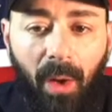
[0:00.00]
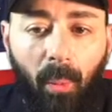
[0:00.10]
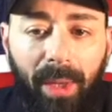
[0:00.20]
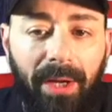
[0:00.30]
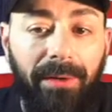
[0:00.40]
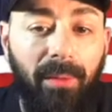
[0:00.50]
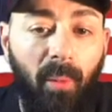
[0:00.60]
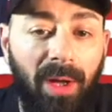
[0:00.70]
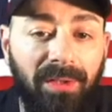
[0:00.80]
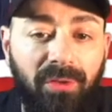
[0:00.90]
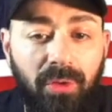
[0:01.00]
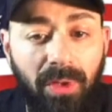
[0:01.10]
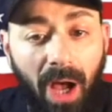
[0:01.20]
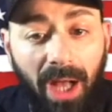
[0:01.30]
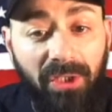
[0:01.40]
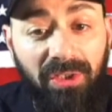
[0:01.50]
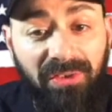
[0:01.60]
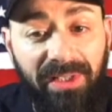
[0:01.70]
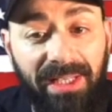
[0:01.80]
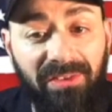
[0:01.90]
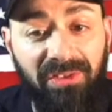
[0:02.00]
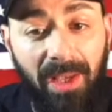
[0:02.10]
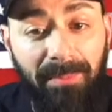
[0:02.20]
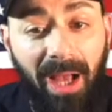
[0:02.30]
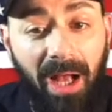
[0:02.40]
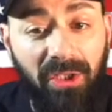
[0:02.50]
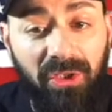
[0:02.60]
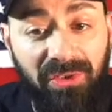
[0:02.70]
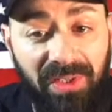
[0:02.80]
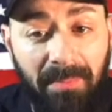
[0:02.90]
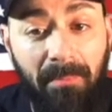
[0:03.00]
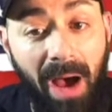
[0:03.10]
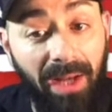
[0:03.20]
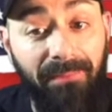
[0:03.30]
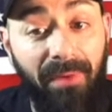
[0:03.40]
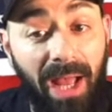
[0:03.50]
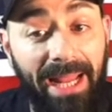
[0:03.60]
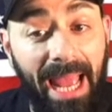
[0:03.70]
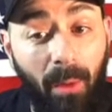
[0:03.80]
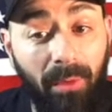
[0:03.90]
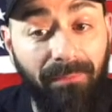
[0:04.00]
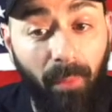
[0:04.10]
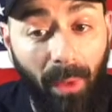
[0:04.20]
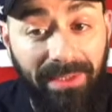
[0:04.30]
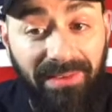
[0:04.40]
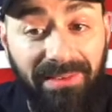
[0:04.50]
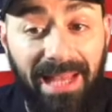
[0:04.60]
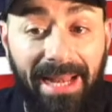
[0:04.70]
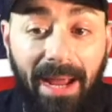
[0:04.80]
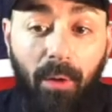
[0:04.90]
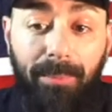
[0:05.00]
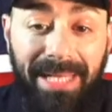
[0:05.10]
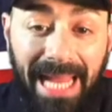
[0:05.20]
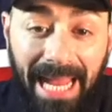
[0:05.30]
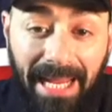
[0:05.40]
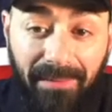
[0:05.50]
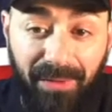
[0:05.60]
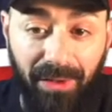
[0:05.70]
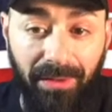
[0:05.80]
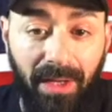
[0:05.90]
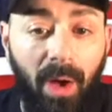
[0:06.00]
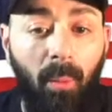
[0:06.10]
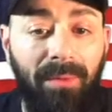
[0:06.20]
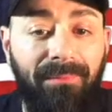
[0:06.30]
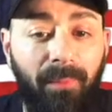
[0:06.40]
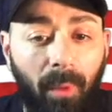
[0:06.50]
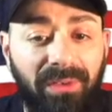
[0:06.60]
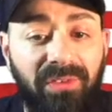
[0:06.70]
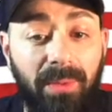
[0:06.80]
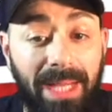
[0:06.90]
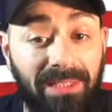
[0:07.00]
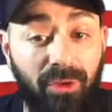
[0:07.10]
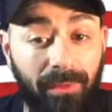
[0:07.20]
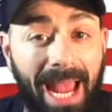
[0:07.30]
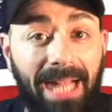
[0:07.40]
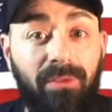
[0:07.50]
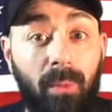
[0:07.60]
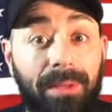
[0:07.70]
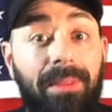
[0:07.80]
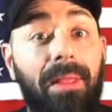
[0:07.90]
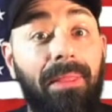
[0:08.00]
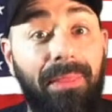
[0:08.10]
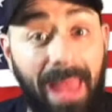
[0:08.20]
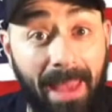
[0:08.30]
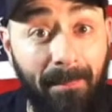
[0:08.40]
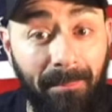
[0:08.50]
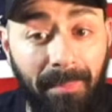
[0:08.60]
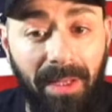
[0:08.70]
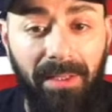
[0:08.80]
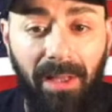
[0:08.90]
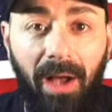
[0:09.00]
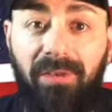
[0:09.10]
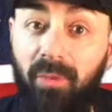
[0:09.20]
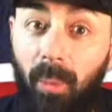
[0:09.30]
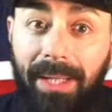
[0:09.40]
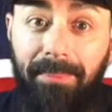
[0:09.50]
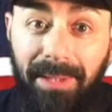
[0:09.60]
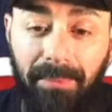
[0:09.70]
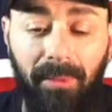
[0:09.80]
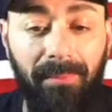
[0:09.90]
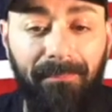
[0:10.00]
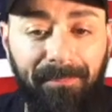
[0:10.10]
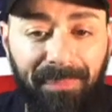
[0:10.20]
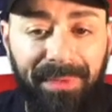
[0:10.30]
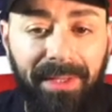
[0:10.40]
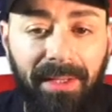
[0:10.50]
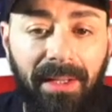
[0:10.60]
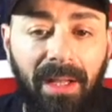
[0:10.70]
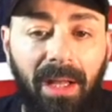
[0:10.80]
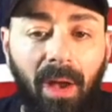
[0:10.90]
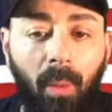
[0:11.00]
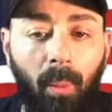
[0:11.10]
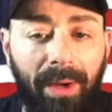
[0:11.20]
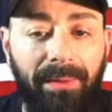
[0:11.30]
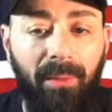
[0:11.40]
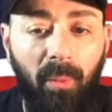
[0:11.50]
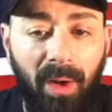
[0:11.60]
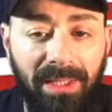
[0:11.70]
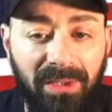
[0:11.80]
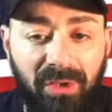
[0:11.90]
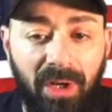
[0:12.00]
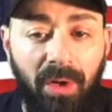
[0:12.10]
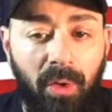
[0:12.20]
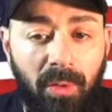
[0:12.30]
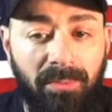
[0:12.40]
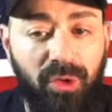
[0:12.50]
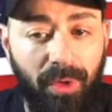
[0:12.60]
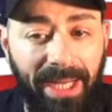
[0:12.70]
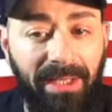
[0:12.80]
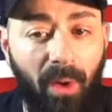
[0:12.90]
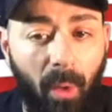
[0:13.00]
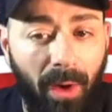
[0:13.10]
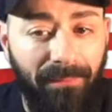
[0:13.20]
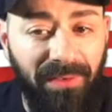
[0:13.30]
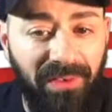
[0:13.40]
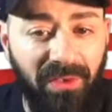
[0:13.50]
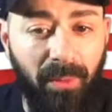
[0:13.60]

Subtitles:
We are the ones who consciously and subconsciously modify our voices and our behavior when forced to interact with them, us white people. We're the ones whom trained officers